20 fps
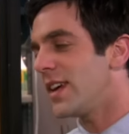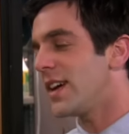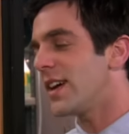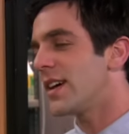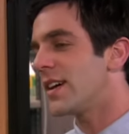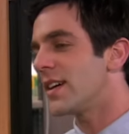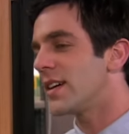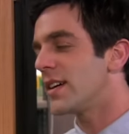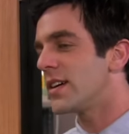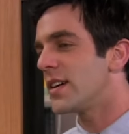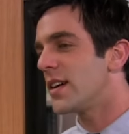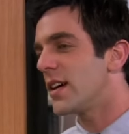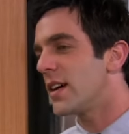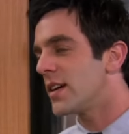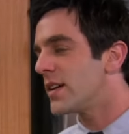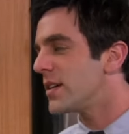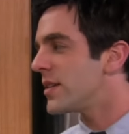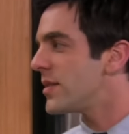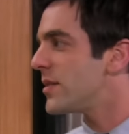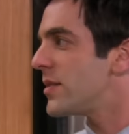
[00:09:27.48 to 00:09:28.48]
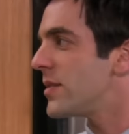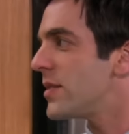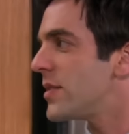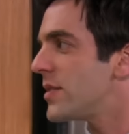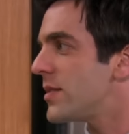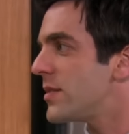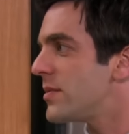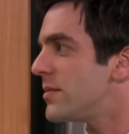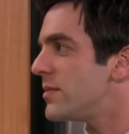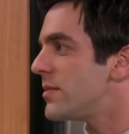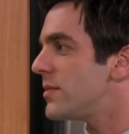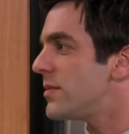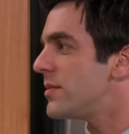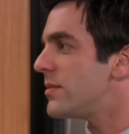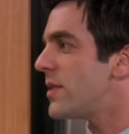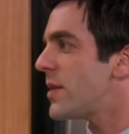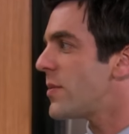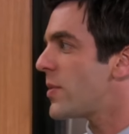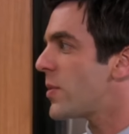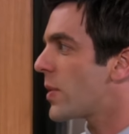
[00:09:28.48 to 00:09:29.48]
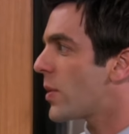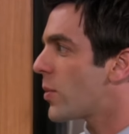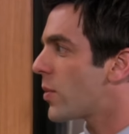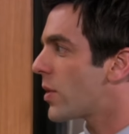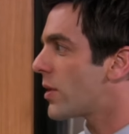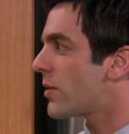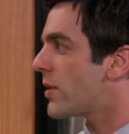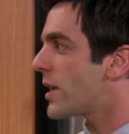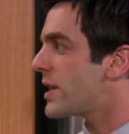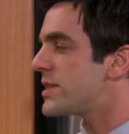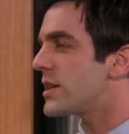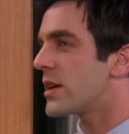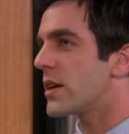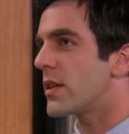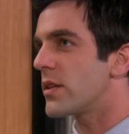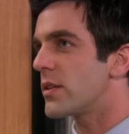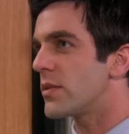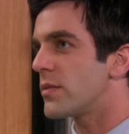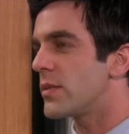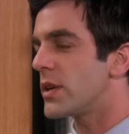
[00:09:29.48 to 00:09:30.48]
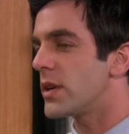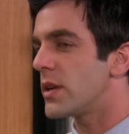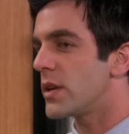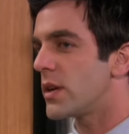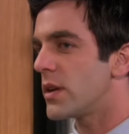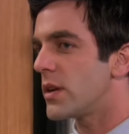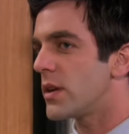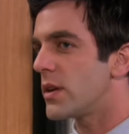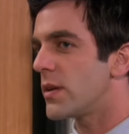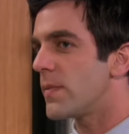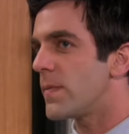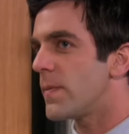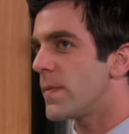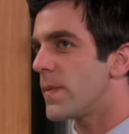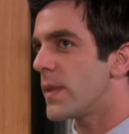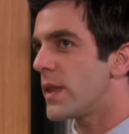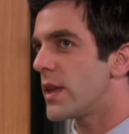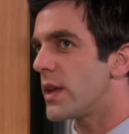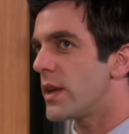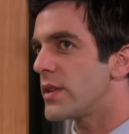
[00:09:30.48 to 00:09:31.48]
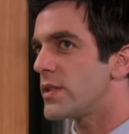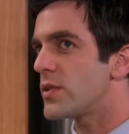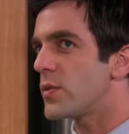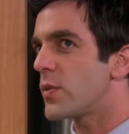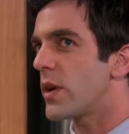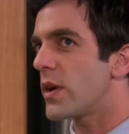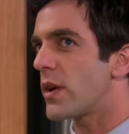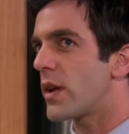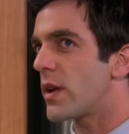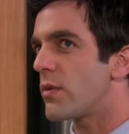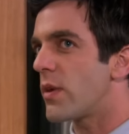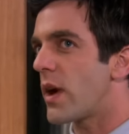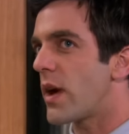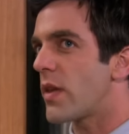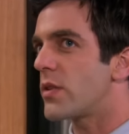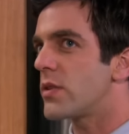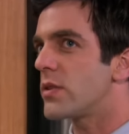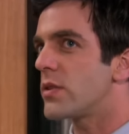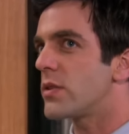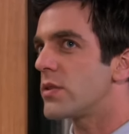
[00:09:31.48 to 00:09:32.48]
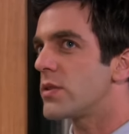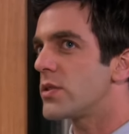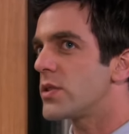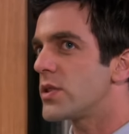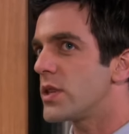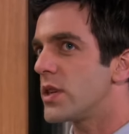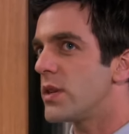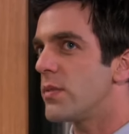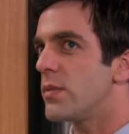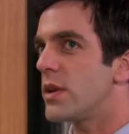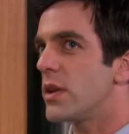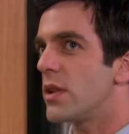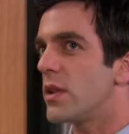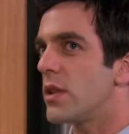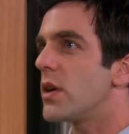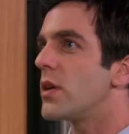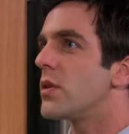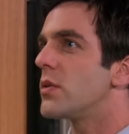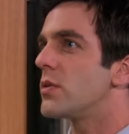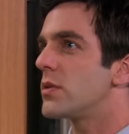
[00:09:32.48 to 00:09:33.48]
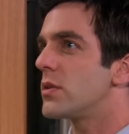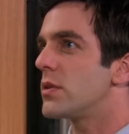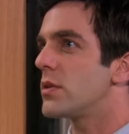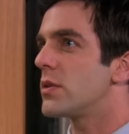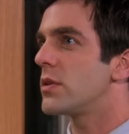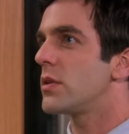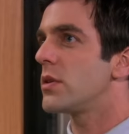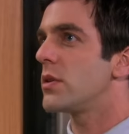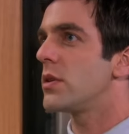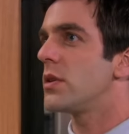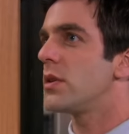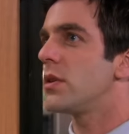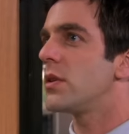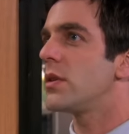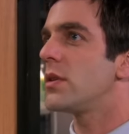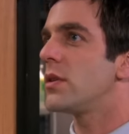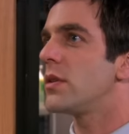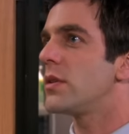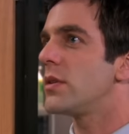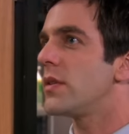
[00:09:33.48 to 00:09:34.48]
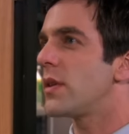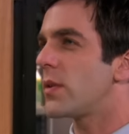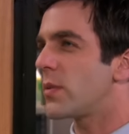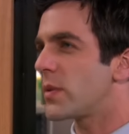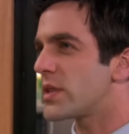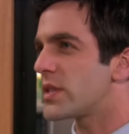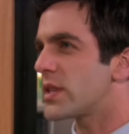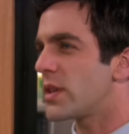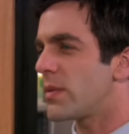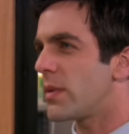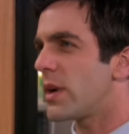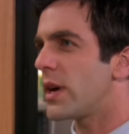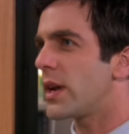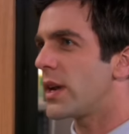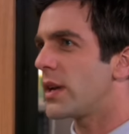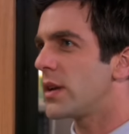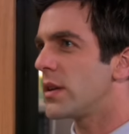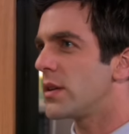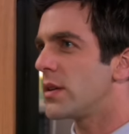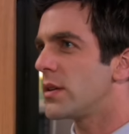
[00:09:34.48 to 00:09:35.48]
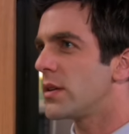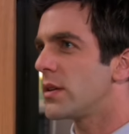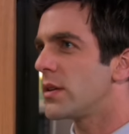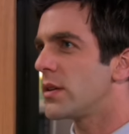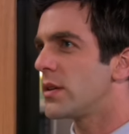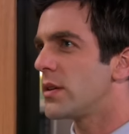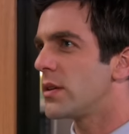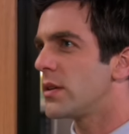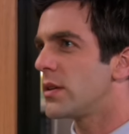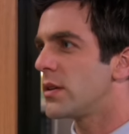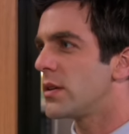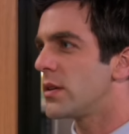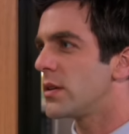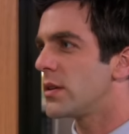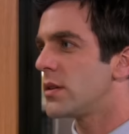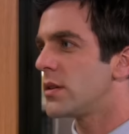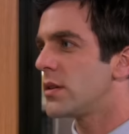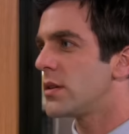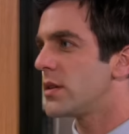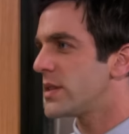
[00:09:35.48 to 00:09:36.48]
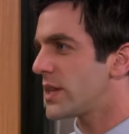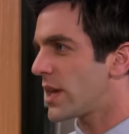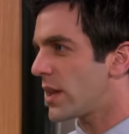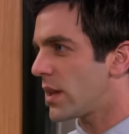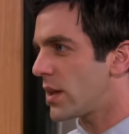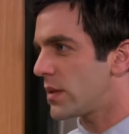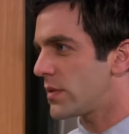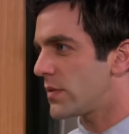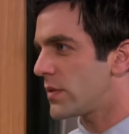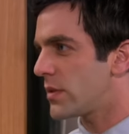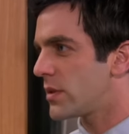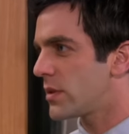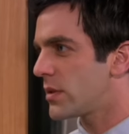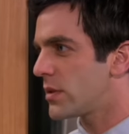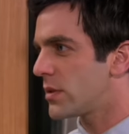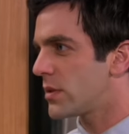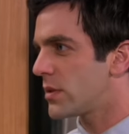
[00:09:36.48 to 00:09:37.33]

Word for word: Yeah. Maybe we weren't right together, but it's weird. I'd rather she be alone than with somebody. Is that love?